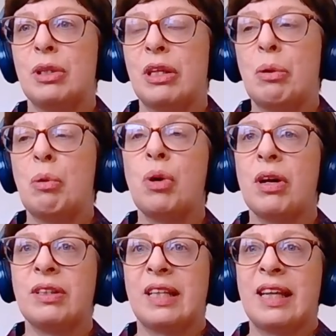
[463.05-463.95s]
you know, a
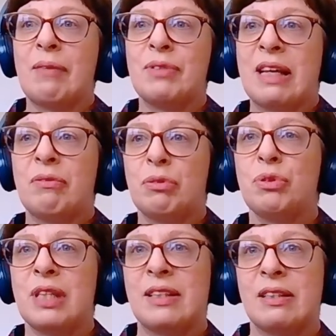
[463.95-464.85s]
word can have
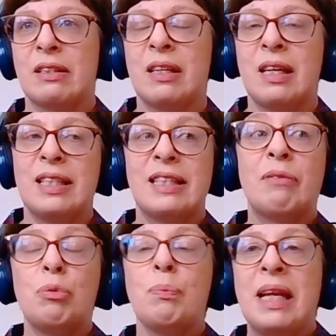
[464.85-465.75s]
several